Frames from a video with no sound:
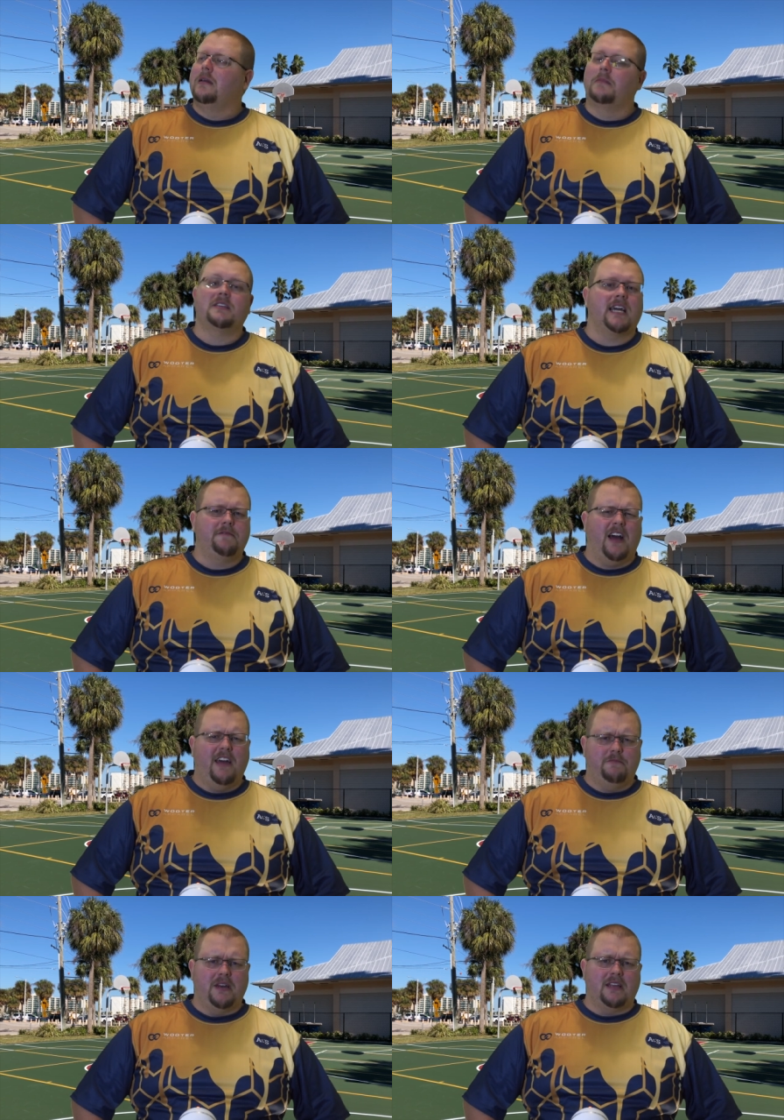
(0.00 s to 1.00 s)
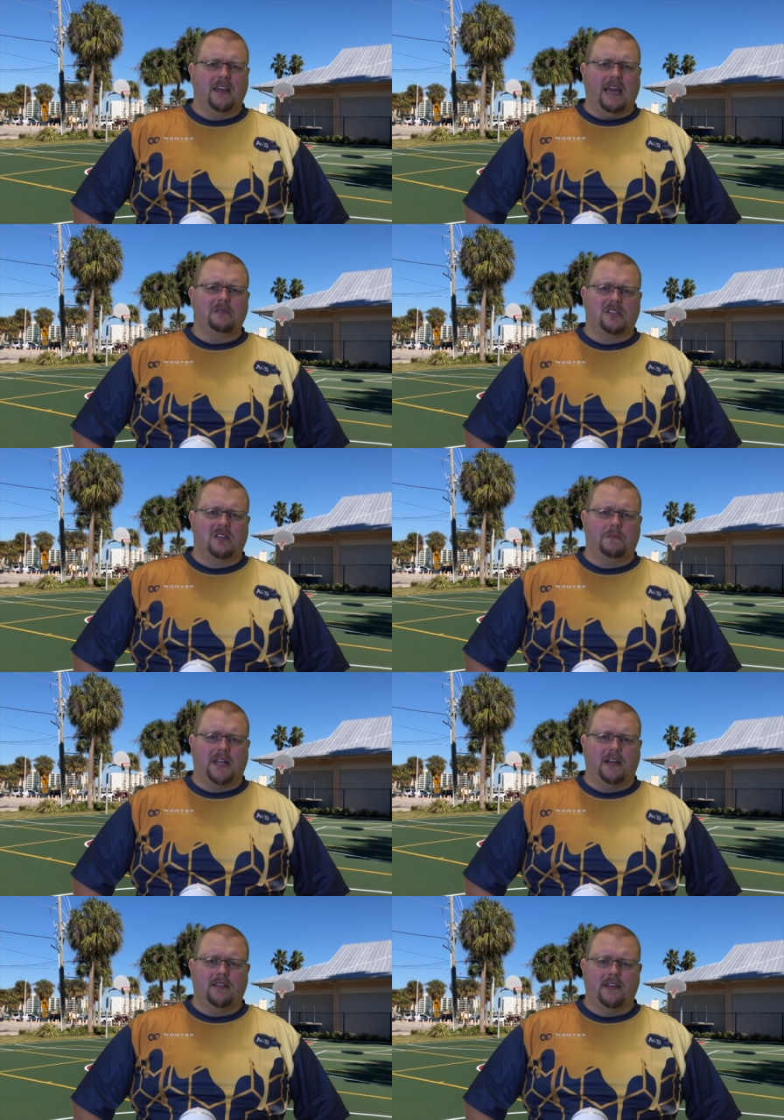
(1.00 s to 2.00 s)
Because I've been in games as a
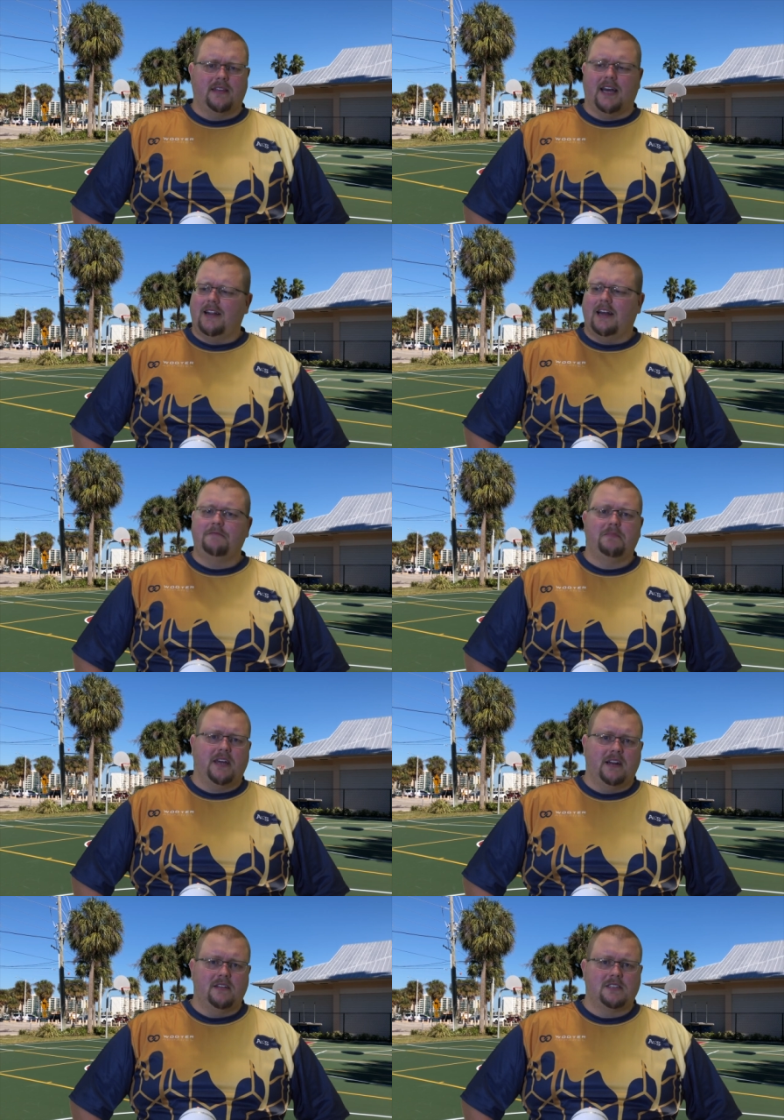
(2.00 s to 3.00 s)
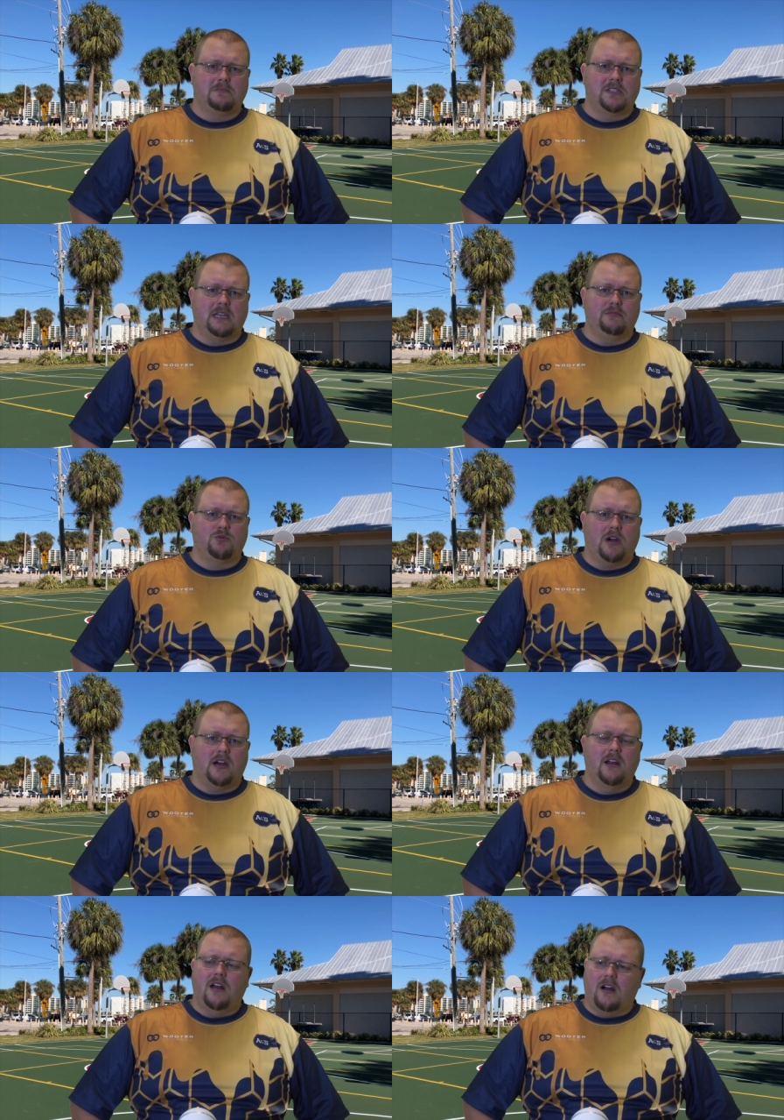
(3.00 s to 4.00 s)
player like that. I've played on some teams
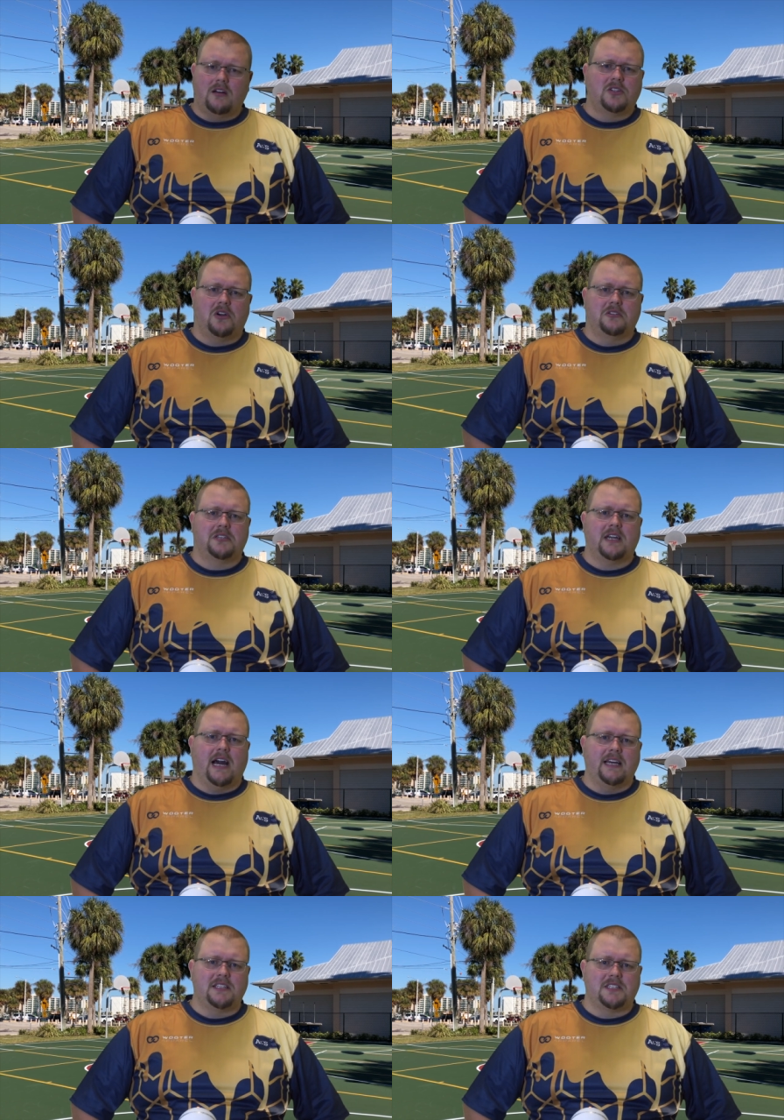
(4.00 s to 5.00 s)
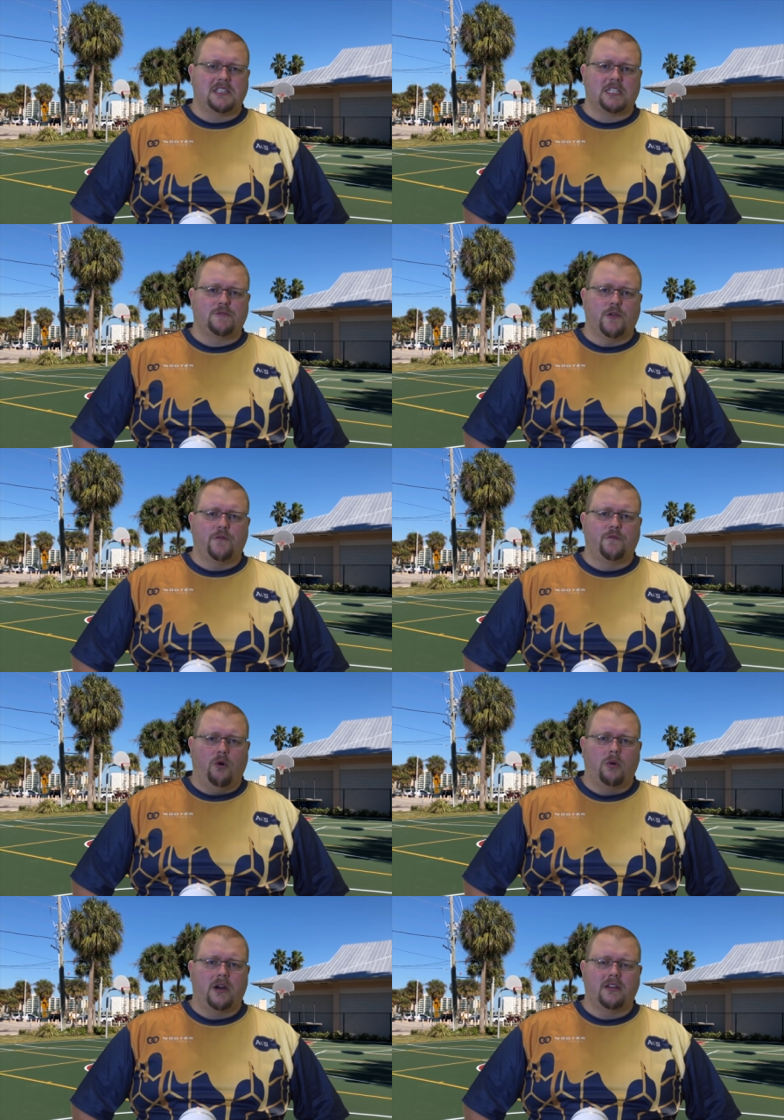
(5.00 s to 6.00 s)
where our tallest guy is
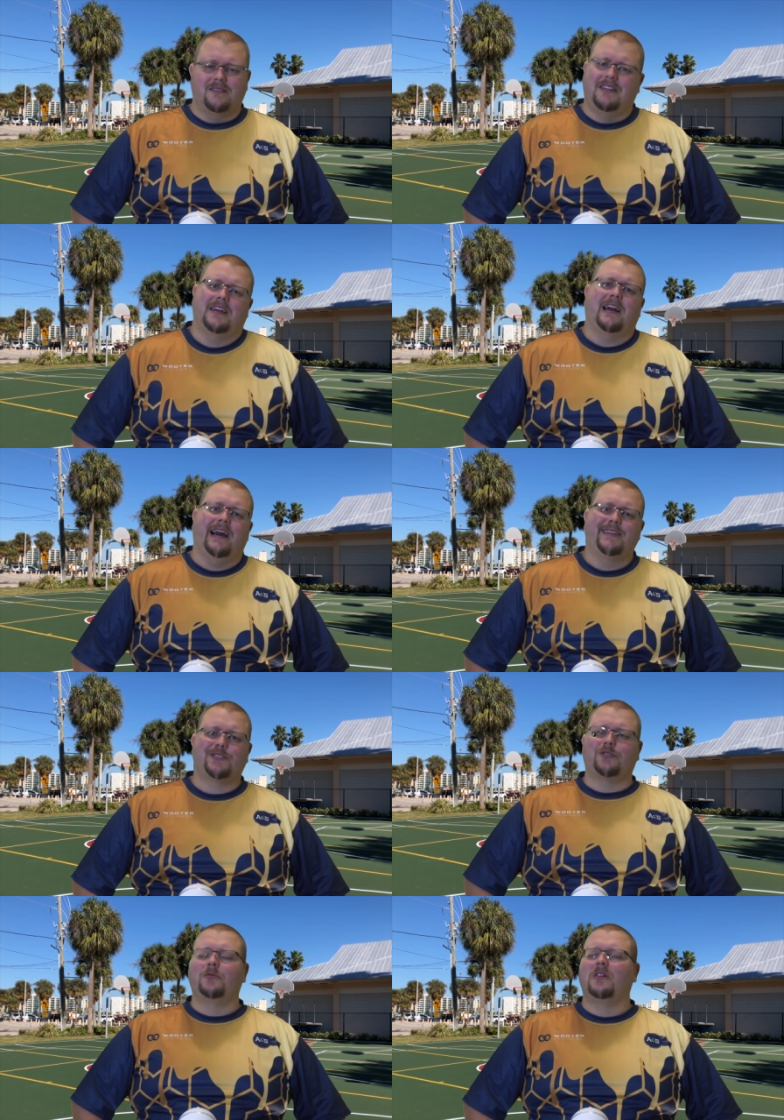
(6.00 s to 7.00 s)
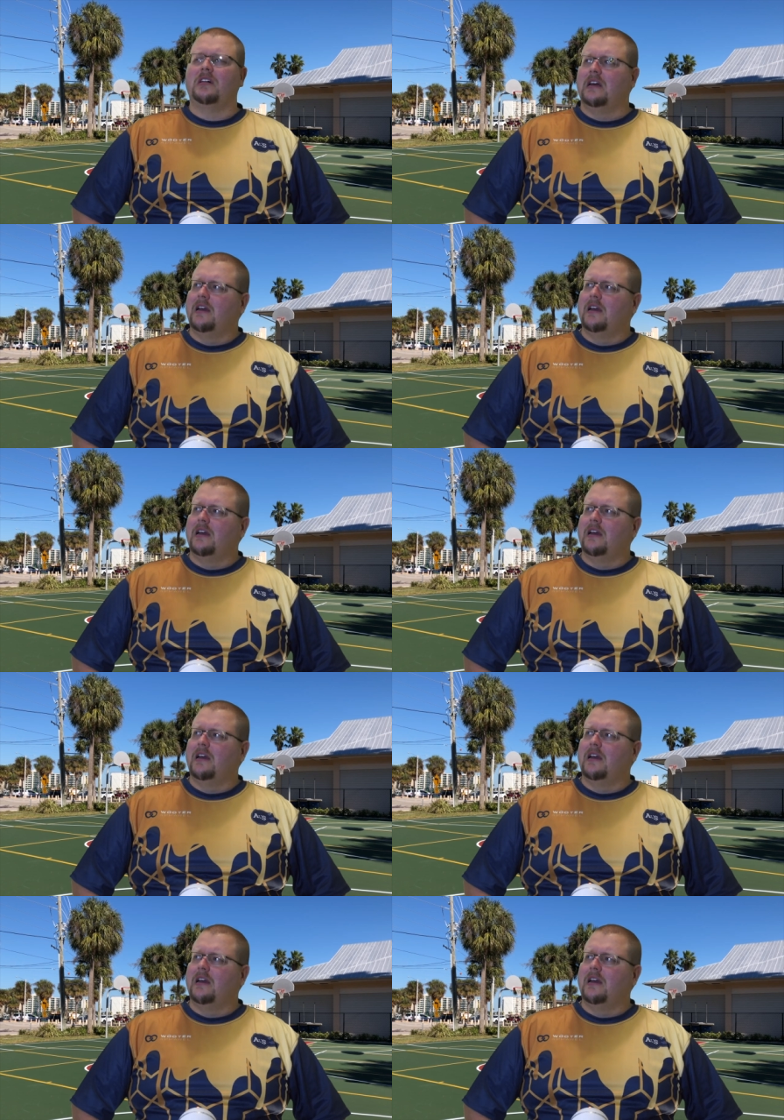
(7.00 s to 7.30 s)
6'4" in like high school,